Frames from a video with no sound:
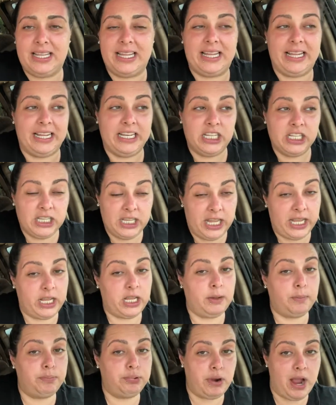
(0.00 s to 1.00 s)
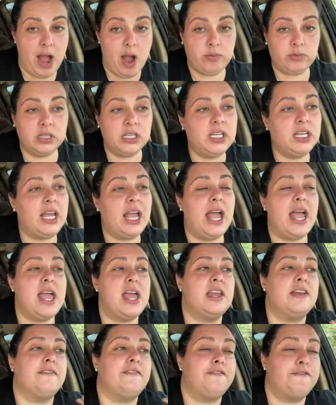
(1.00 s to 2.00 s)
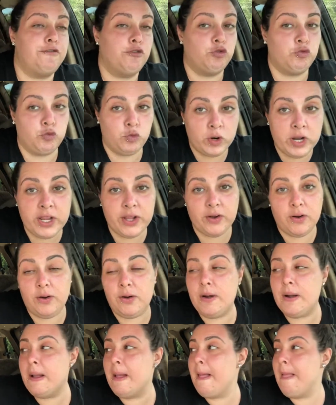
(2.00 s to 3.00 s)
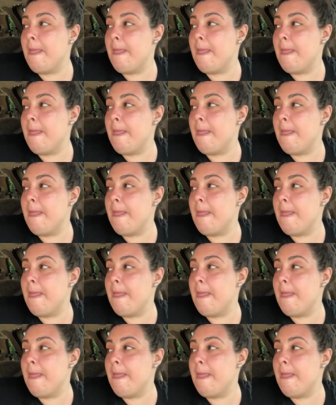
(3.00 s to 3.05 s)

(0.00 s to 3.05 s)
and proudly and for real.